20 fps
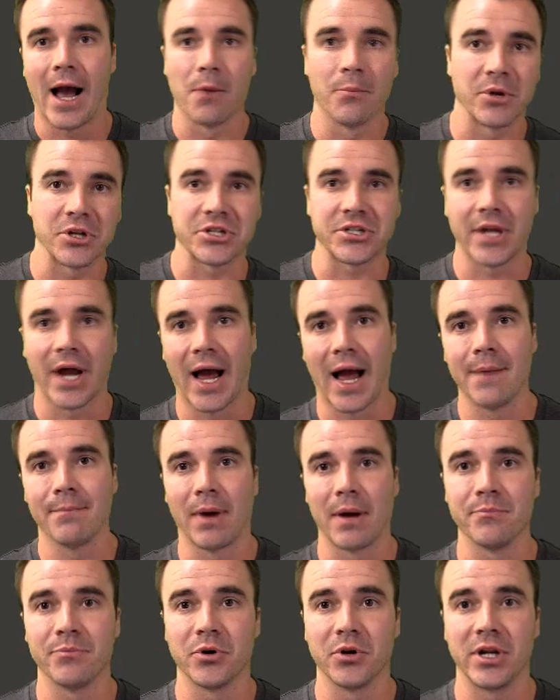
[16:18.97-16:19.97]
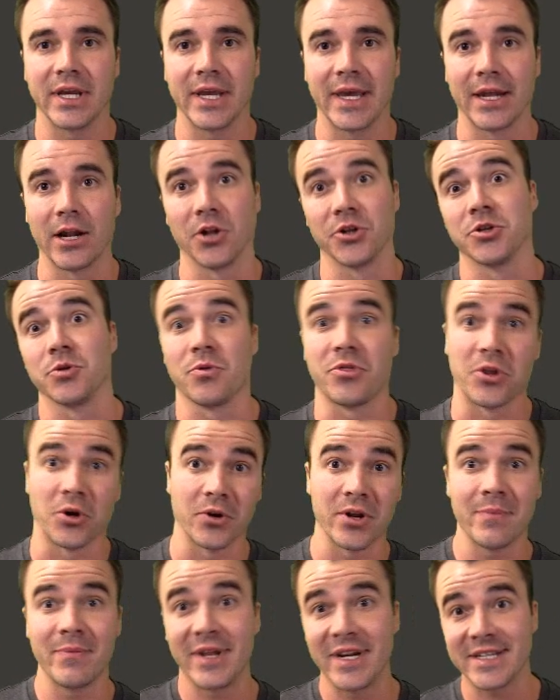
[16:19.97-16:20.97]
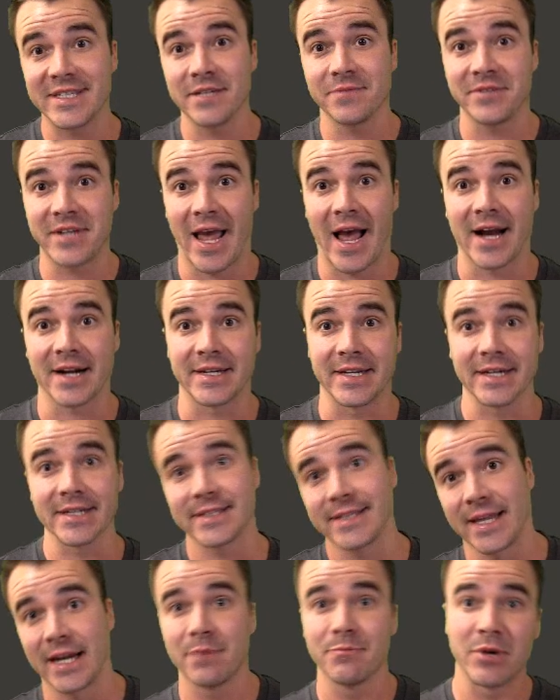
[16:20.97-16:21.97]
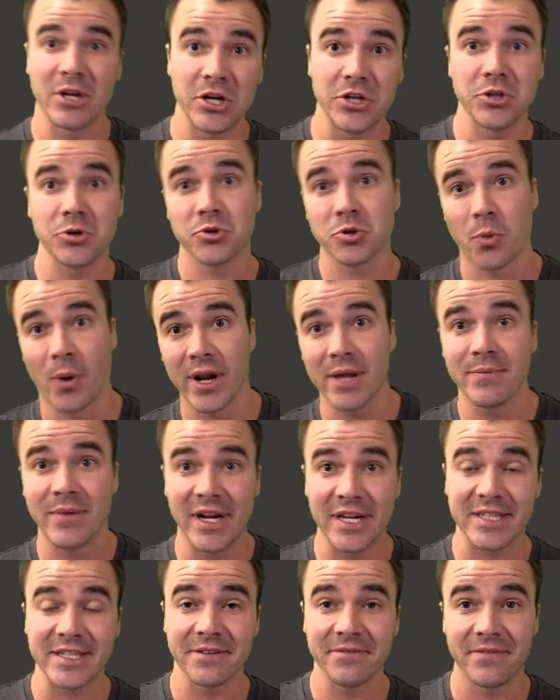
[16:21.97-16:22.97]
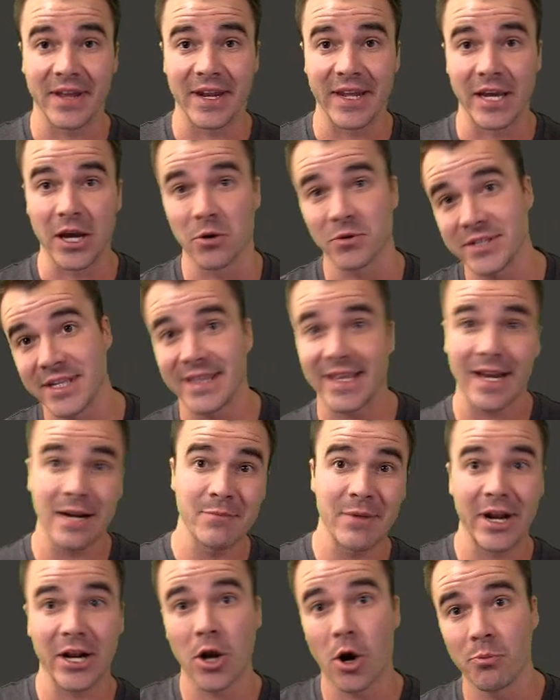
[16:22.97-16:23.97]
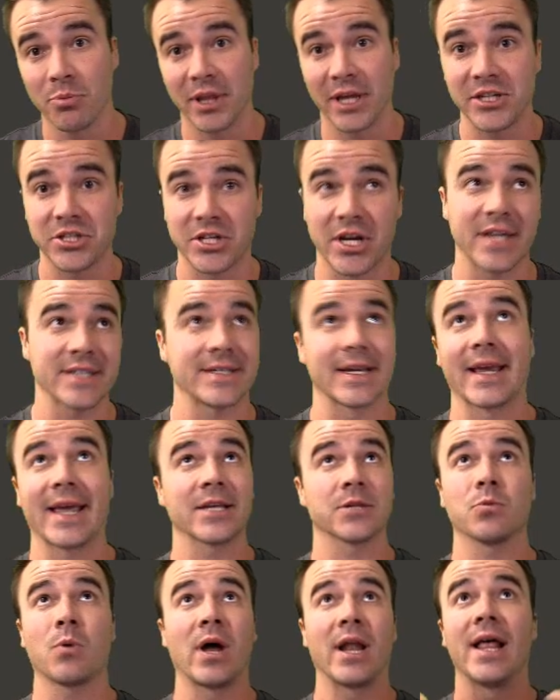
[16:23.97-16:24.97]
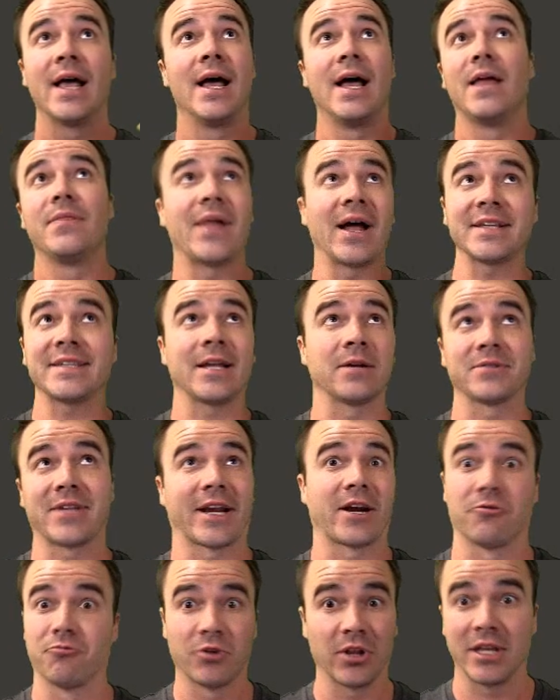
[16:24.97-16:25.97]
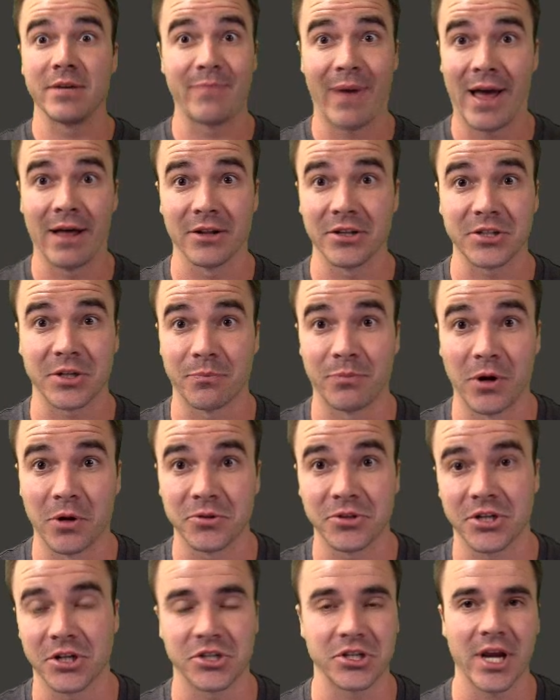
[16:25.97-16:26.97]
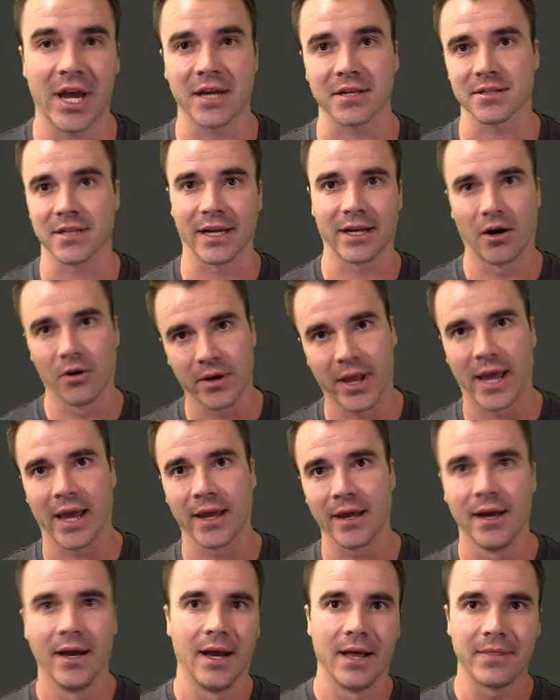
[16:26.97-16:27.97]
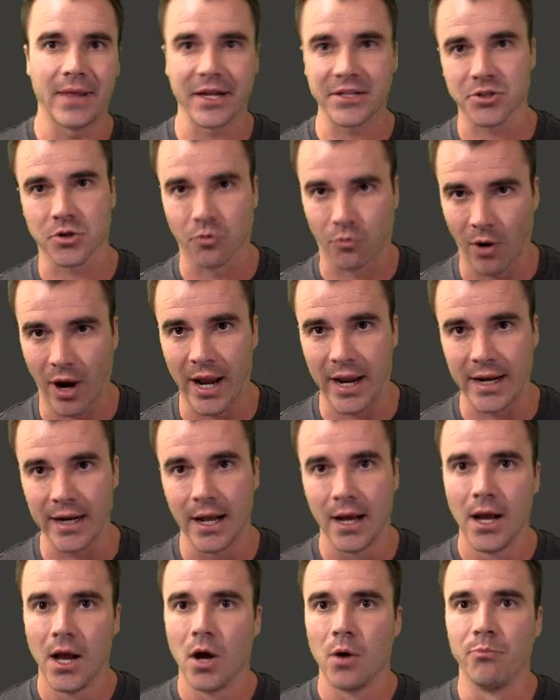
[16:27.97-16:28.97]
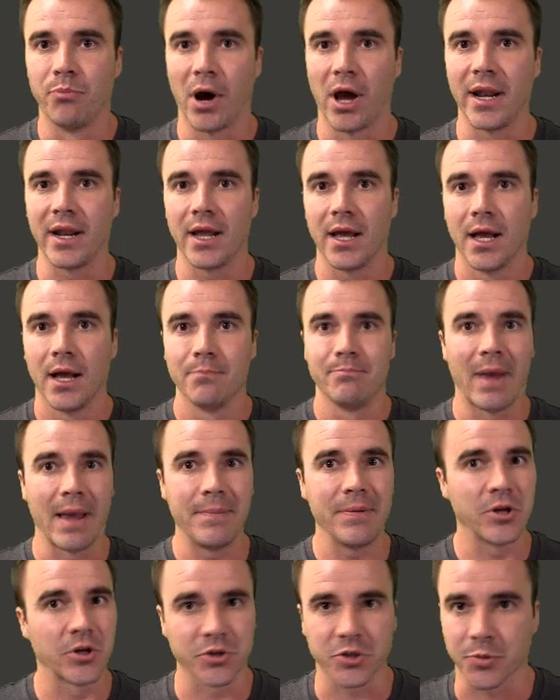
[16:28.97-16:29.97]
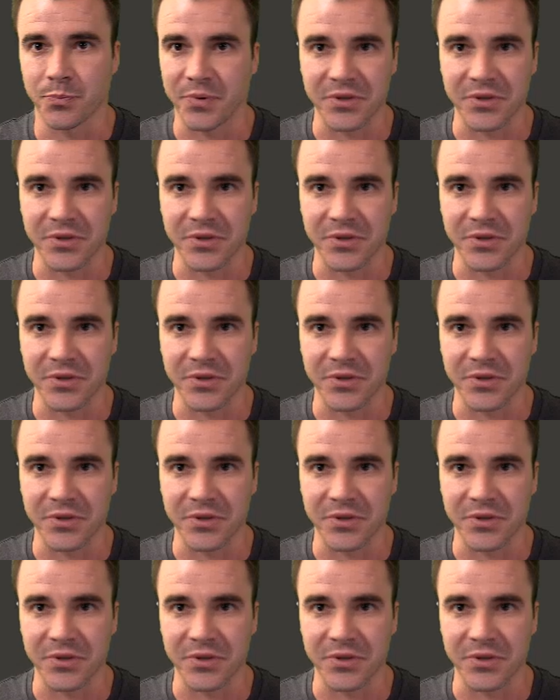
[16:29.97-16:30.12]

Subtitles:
how much time I'm putting in. I'll do 30 minutes of tactics, then I'm going to do 20 minutes of videos, and then I'm going to go play chess, and guess what? That sounds like a really balanced approach to chess. Like, okay, that's great, but maybe your